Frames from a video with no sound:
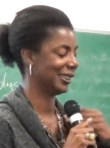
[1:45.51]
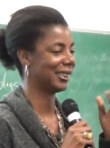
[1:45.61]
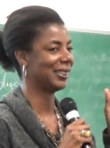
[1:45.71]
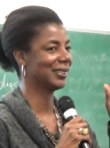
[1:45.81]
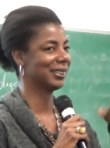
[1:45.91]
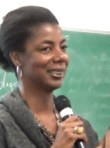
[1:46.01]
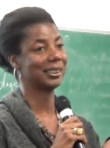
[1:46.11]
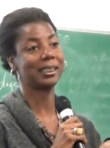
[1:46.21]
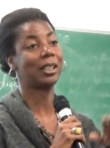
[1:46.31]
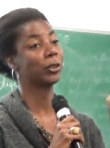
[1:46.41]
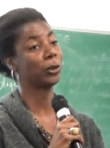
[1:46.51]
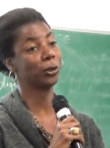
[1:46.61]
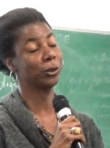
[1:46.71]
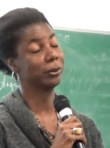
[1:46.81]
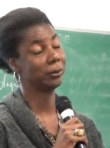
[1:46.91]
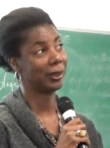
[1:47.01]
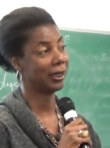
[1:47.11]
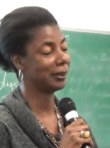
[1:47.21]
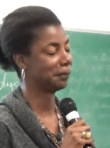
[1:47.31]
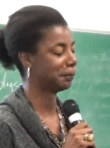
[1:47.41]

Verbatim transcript: it's all good. It's all true, right?